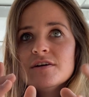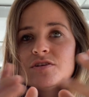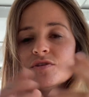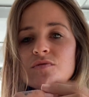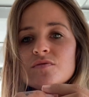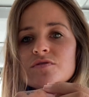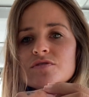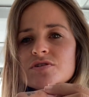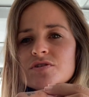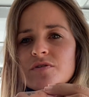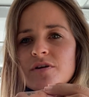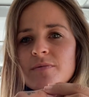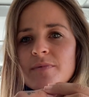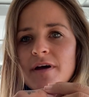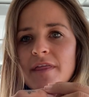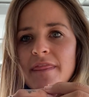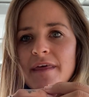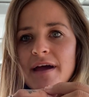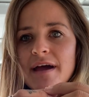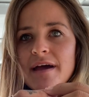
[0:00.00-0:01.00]
told the story
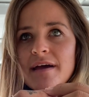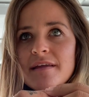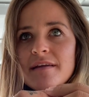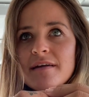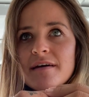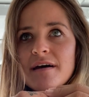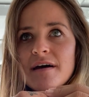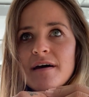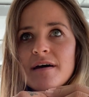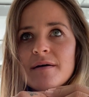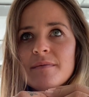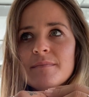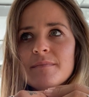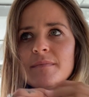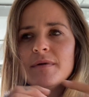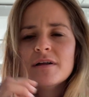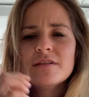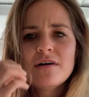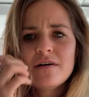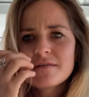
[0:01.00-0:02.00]
about that
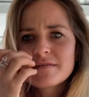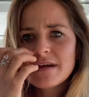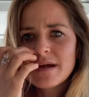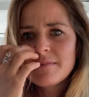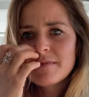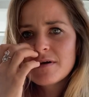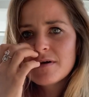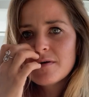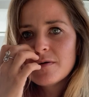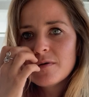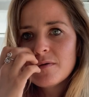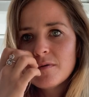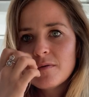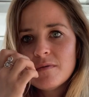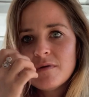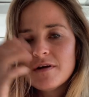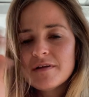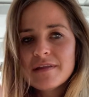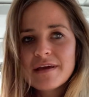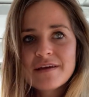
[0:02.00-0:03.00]
a long time ago
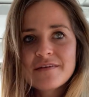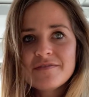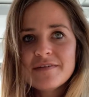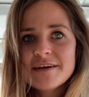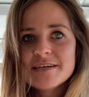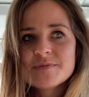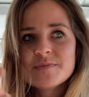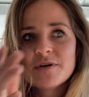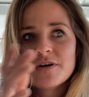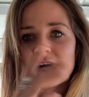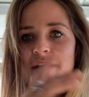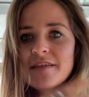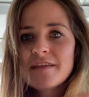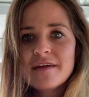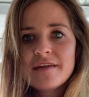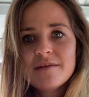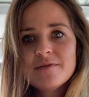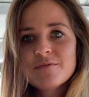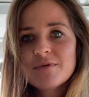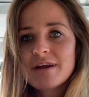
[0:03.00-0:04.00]
on like Facebook, and
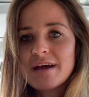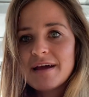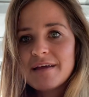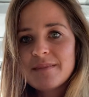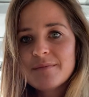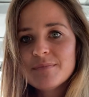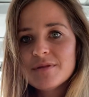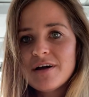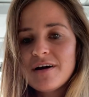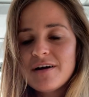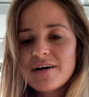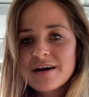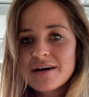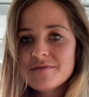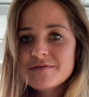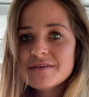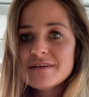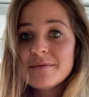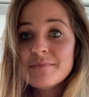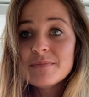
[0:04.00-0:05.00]
then when I had the blog, I
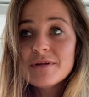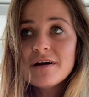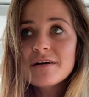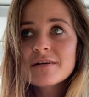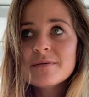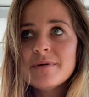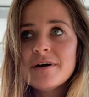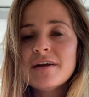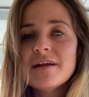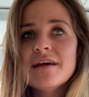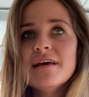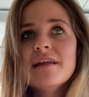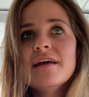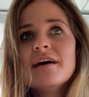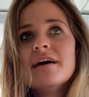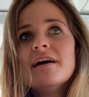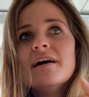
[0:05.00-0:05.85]
blogged about it,